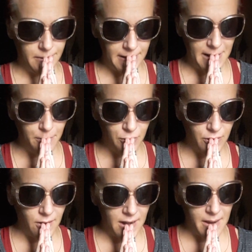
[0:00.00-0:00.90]

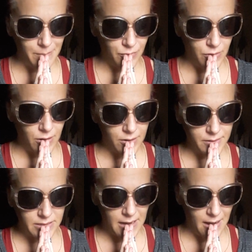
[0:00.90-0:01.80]

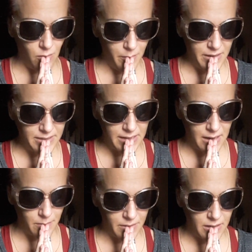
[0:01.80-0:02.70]
Emperor, tell me.
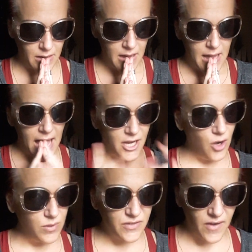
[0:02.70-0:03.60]
And you
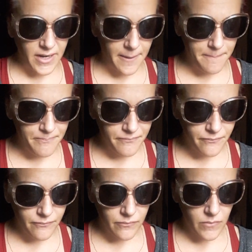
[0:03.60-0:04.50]
know what's funny?
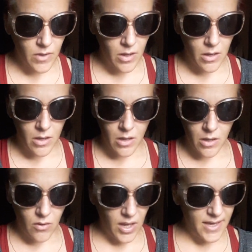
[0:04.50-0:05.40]

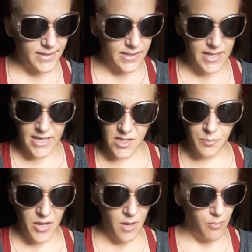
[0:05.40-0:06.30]
Is these
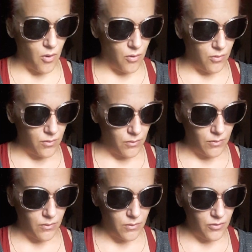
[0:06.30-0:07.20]
people,
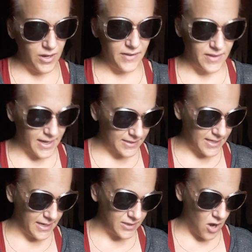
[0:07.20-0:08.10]
look at this.
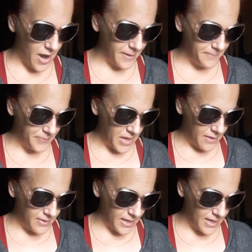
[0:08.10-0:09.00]
He's got
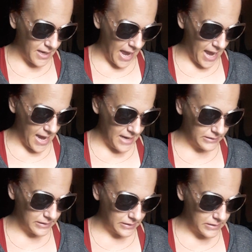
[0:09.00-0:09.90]
the
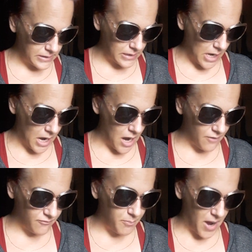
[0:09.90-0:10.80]
8
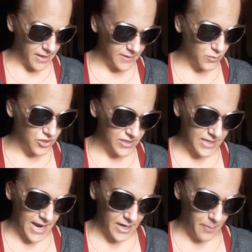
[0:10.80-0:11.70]
of Buds, which is
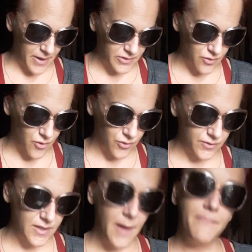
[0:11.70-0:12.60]
the 8 of
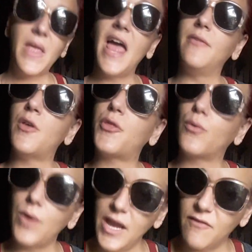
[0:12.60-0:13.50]
Pentacles, and the 3